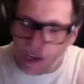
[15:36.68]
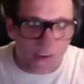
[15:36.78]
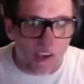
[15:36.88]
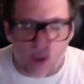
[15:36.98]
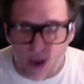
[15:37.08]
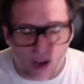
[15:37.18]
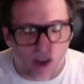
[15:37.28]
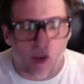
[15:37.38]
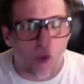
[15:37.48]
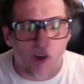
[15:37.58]
it, if you look,
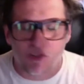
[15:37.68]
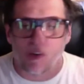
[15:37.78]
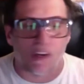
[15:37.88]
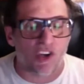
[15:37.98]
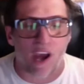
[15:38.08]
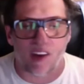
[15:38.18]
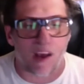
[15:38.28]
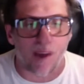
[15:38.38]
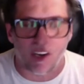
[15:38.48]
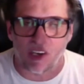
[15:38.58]
the world's not going to change that
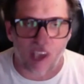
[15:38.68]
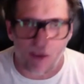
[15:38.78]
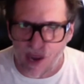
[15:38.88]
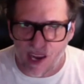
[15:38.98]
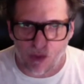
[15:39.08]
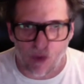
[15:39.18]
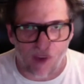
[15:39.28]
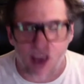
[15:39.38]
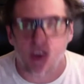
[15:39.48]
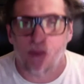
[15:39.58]
much in 10 minutes
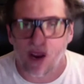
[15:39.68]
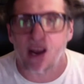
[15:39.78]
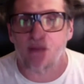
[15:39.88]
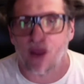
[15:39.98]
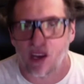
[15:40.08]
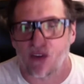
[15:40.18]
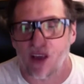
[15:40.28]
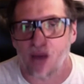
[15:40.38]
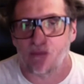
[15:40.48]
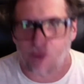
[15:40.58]
without you picking that bloody thing
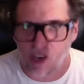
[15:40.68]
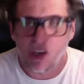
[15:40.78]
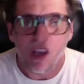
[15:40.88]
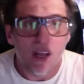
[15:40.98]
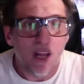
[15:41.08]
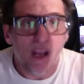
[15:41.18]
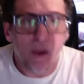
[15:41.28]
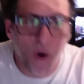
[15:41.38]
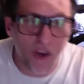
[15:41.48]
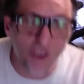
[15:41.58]
up. Because
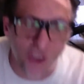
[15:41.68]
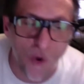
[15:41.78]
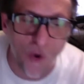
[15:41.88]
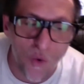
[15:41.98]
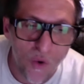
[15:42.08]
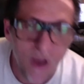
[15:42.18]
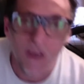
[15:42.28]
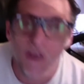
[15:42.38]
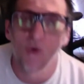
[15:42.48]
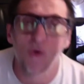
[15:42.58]
what you do,
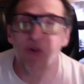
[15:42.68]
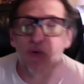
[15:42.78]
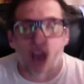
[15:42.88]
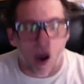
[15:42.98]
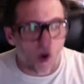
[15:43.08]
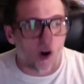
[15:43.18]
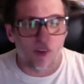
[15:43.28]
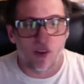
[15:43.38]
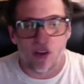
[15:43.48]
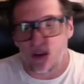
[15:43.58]
you'll go
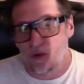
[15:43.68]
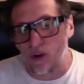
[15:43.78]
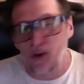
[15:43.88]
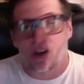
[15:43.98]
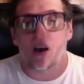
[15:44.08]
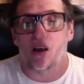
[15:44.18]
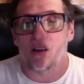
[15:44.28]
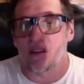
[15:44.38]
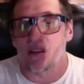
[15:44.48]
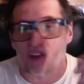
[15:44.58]
on, you'll look at
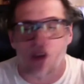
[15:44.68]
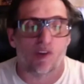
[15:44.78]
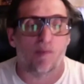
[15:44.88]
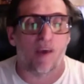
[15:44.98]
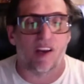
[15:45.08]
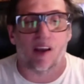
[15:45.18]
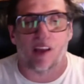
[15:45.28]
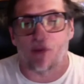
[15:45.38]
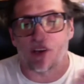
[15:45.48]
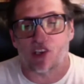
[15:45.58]
social media,
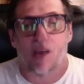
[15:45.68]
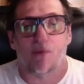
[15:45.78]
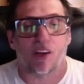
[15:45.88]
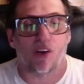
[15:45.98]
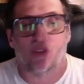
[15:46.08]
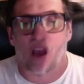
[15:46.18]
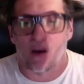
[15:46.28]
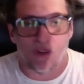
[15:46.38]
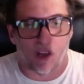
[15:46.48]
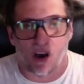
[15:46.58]
there'll be something you
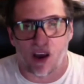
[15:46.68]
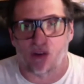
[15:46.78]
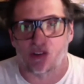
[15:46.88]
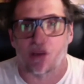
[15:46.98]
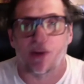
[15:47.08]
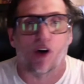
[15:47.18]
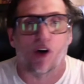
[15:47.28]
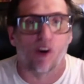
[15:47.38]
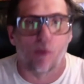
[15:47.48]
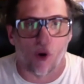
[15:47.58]
don't like, or something
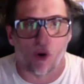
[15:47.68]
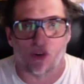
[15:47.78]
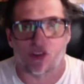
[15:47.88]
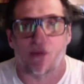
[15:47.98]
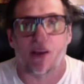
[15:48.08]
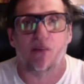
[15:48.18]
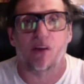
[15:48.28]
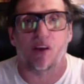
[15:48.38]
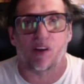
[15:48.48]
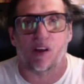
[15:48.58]
horrible, or something,
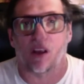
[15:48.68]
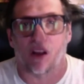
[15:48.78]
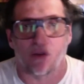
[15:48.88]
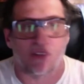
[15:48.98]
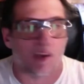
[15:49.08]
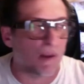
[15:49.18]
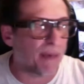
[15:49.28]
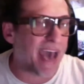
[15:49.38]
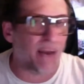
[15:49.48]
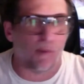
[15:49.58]
something
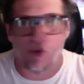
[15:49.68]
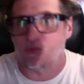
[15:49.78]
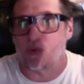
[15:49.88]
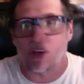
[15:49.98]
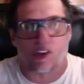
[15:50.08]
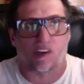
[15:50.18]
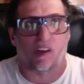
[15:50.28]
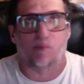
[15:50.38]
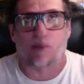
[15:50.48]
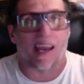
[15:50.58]
about animals, which the
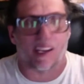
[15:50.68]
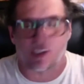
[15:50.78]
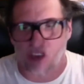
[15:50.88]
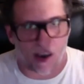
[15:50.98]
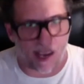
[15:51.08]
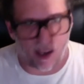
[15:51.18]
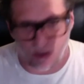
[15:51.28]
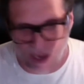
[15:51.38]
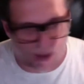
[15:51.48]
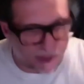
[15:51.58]
planet's dying, or
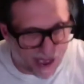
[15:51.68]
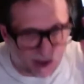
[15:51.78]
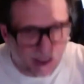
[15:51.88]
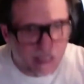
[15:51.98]
something about